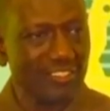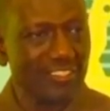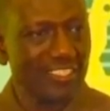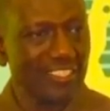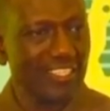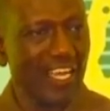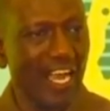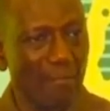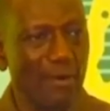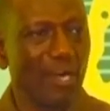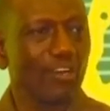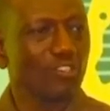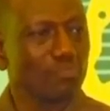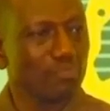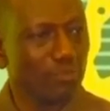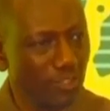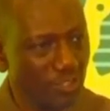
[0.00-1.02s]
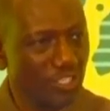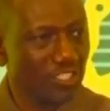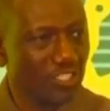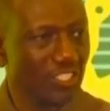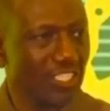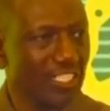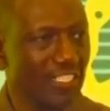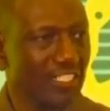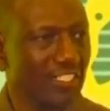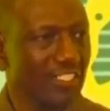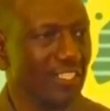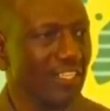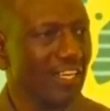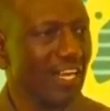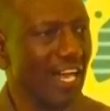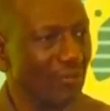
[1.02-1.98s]
about positioning
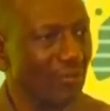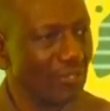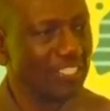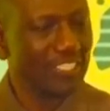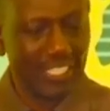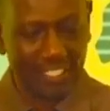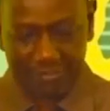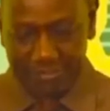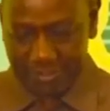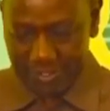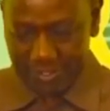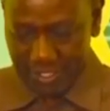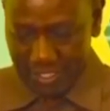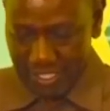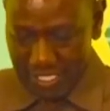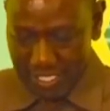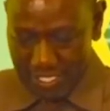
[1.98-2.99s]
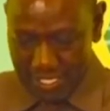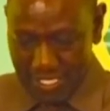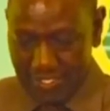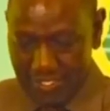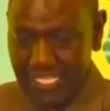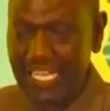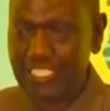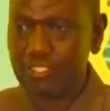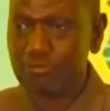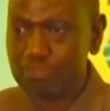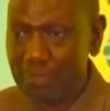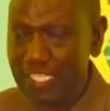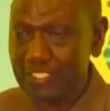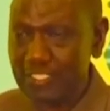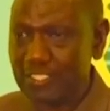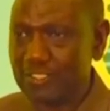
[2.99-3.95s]
ourselves in that
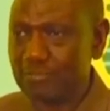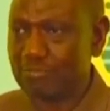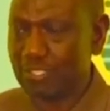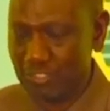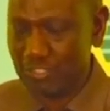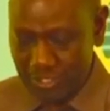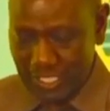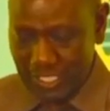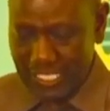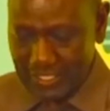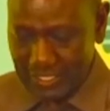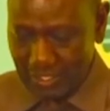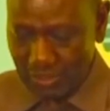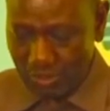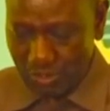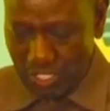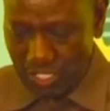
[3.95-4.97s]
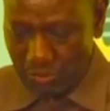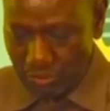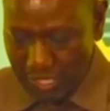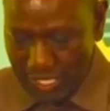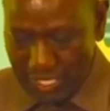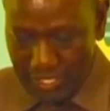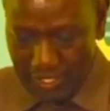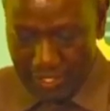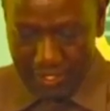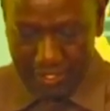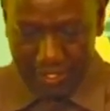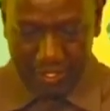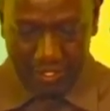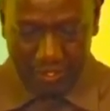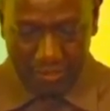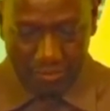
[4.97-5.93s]
space, because that's the only way
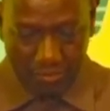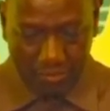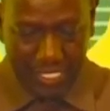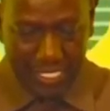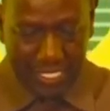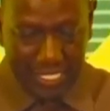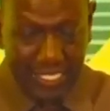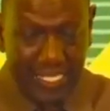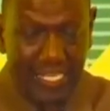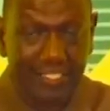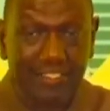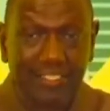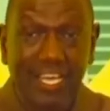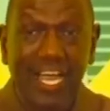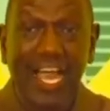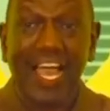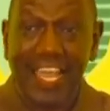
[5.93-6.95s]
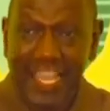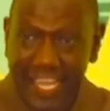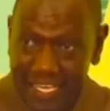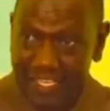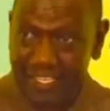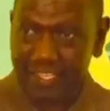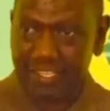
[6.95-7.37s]
we can get ahead